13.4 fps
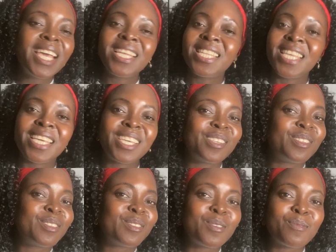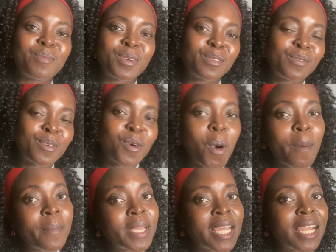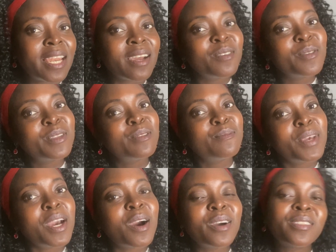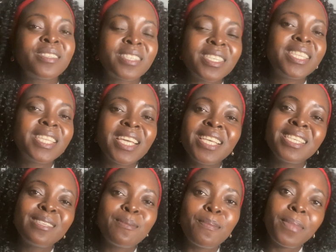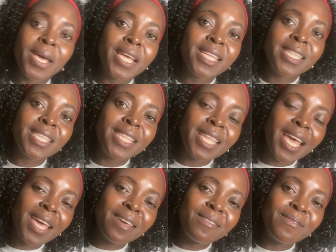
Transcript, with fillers: Thank you so much for coming along with me on today's birthday